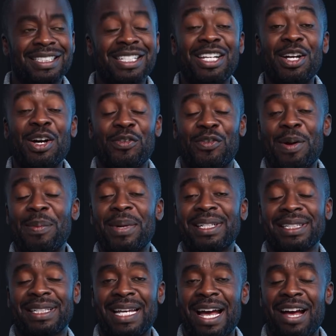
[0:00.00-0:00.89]
No, if I'm
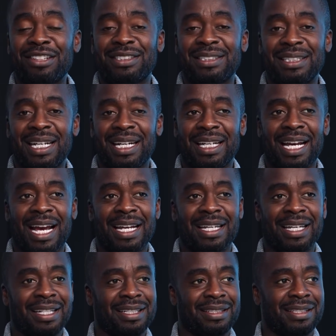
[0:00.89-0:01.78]
on the couch and like I
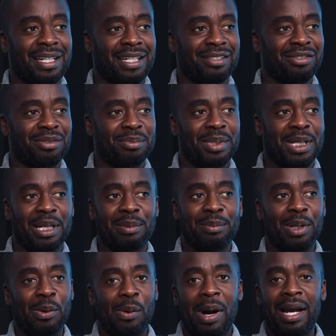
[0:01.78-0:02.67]
get a text from like
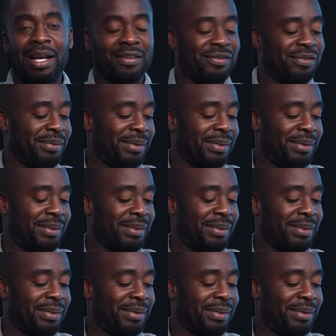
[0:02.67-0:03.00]
my wife.